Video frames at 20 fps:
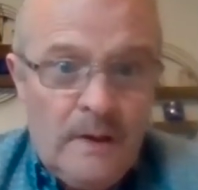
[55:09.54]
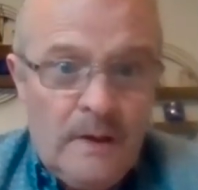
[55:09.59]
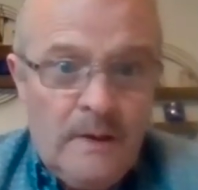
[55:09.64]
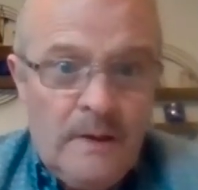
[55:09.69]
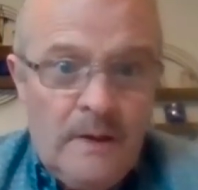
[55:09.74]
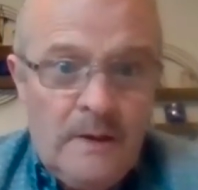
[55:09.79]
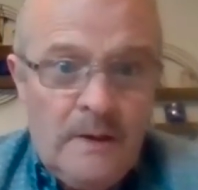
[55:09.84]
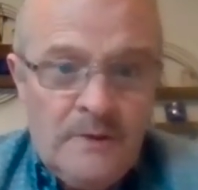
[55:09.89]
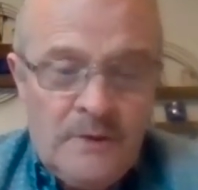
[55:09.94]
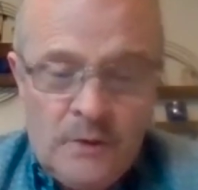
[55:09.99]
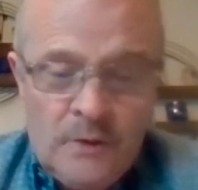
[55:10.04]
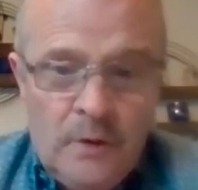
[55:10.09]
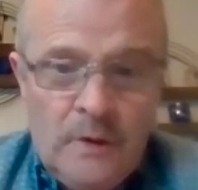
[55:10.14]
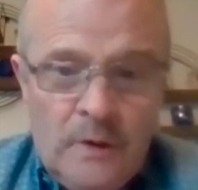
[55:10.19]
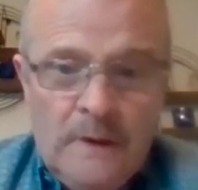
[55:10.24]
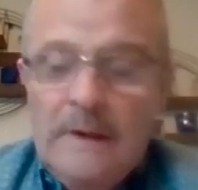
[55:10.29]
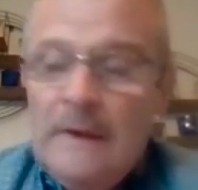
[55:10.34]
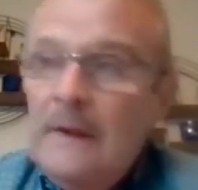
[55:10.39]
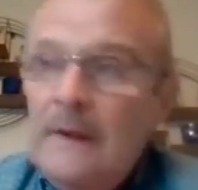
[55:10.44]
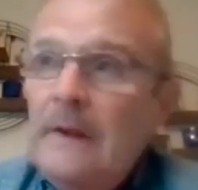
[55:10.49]
So
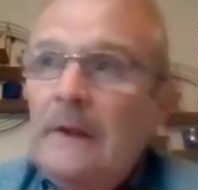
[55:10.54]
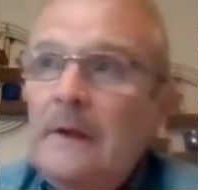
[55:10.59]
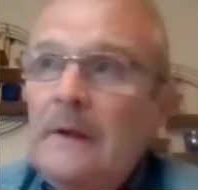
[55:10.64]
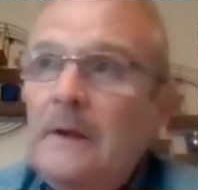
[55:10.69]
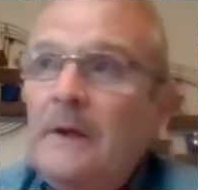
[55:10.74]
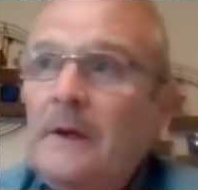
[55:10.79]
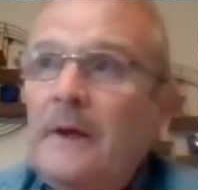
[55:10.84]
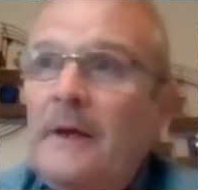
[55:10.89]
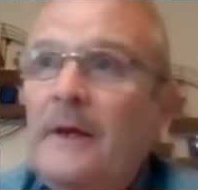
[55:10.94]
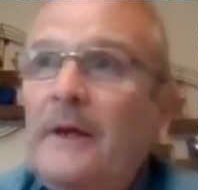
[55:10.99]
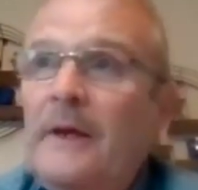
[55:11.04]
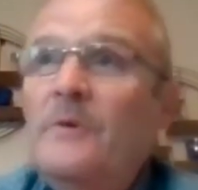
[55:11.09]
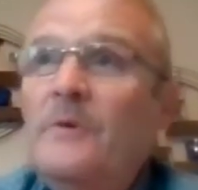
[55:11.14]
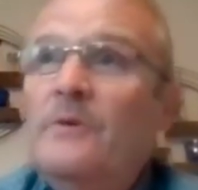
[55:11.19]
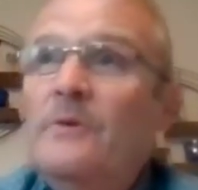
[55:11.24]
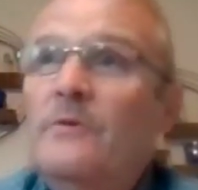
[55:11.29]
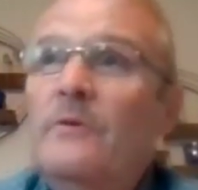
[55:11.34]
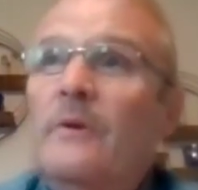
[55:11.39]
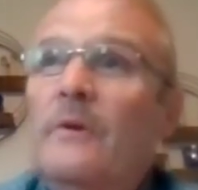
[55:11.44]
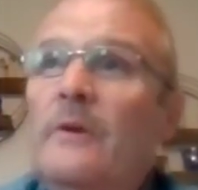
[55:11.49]

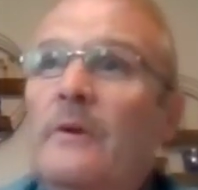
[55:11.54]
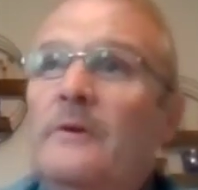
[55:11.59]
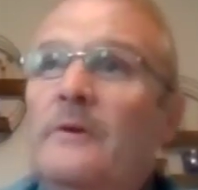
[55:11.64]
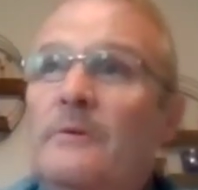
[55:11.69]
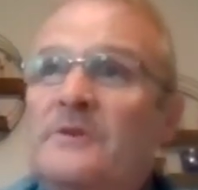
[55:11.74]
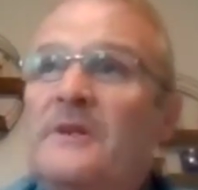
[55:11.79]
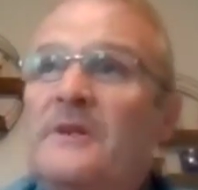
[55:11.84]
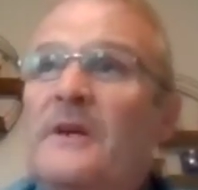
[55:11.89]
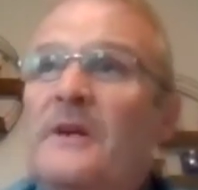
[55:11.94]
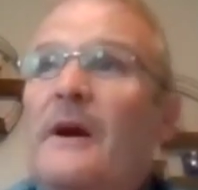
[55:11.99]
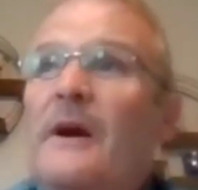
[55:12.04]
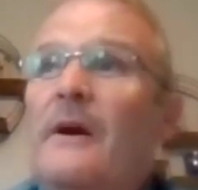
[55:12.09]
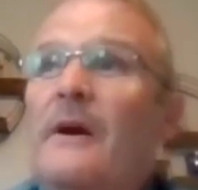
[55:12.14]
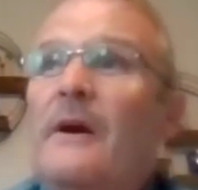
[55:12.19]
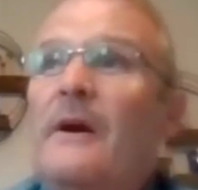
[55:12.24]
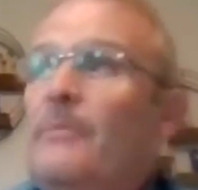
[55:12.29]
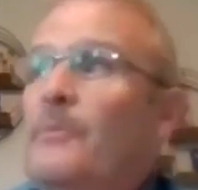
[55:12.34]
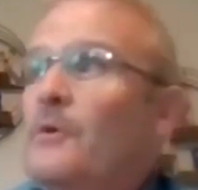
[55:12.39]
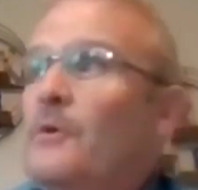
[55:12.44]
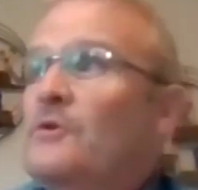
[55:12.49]
there was Garth
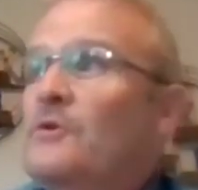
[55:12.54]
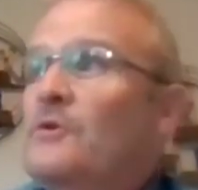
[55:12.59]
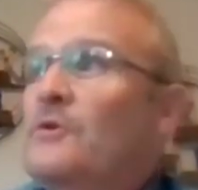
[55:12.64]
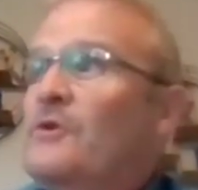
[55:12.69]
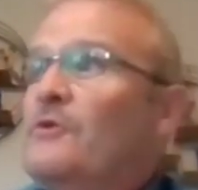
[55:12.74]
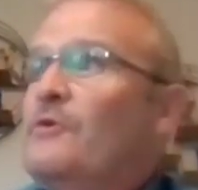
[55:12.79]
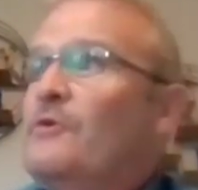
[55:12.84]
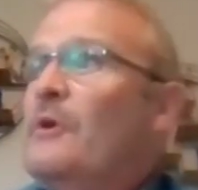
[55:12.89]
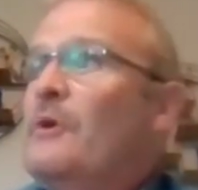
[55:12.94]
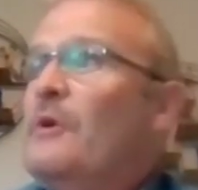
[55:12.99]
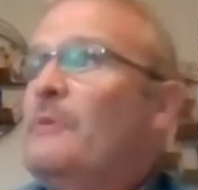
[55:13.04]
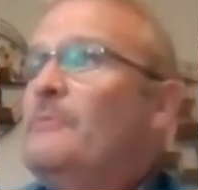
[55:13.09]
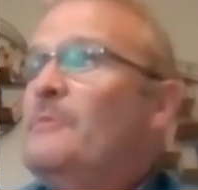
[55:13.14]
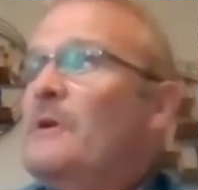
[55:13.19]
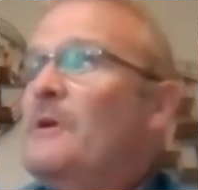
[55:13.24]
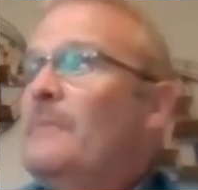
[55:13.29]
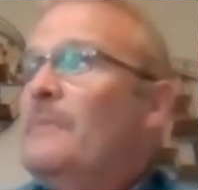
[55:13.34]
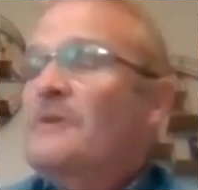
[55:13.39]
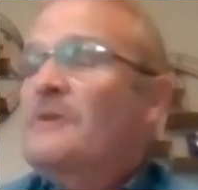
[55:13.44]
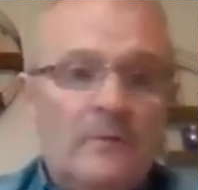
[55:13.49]
Brooks tribute
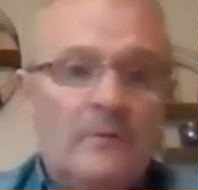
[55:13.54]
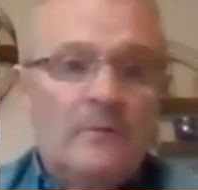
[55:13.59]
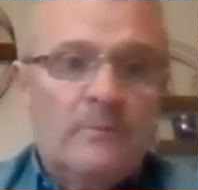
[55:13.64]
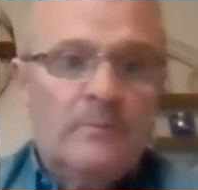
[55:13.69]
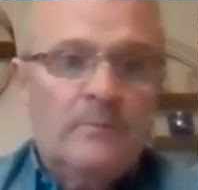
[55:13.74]
bands around,